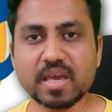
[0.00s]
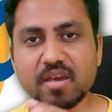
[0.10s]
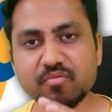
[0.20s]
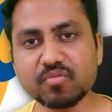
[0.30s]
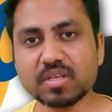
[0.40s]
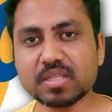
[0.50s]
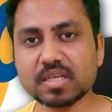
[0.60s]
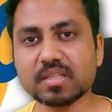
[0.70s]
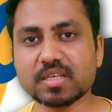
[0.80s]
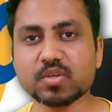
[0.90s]

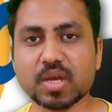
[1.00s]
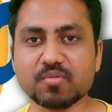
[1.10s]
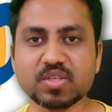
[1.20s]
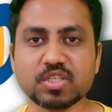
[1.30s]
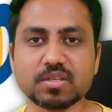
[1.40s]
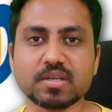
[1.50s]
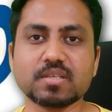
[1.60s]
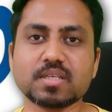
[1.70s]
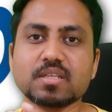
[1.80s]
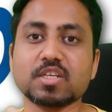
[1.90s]
Everything that you have in Jira
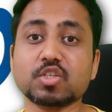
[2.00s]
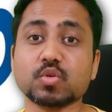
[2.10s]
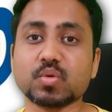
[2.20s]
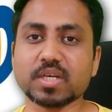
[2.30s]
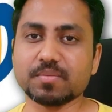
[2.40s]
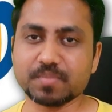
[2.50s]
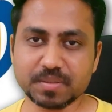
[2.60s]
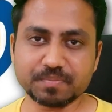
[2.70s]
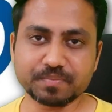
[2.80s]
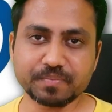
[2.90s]
is an issue
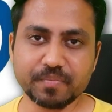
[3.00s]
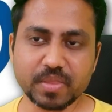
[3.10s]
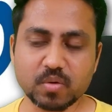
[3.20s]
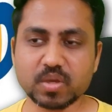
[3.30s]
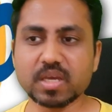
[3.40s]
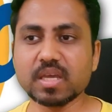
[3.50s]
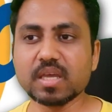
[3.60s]
type, okay?